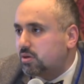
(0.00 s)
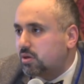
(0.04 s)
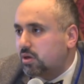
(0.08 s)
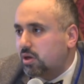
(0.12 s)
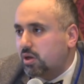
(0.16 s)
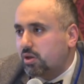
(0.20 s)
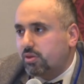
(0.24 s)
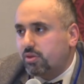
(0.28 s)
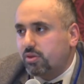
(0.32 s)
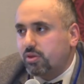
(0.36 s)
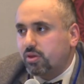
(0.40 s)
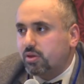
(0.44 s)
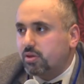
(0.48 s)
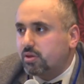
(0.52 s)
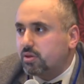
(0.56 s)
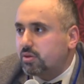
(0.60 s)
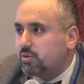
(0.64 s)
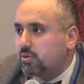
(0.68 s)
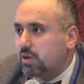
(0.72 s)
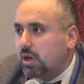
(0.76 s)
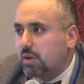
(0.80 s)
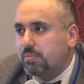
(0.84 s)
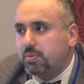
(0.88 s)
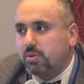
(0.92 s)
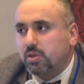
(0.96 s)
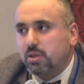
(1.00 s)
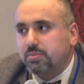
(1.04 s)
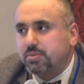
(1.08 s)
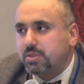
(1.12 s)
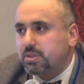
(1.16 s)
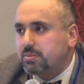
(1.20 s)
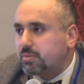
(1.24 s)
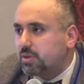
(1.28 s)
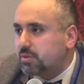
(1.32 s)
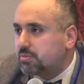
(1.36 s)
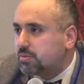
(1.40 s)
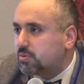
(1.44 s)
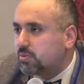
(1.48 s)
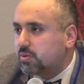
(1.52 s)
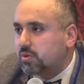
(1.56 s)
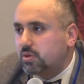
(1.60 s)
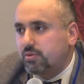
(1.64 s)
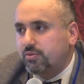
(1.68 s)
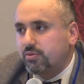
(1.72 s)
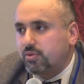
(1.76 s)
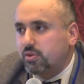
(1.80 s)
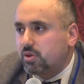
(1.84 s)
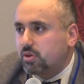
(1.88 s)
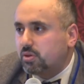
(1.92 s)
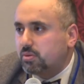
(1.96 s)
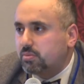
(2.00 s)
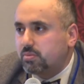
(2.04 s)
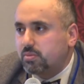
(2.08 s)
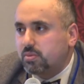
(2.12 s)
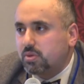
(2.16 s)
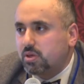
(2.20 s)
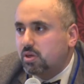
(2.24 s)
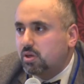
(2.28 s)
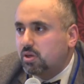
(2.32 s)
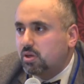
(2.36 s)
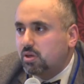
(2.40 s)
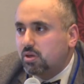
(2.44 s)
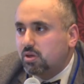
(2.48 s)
I think epilepsy might be one of them.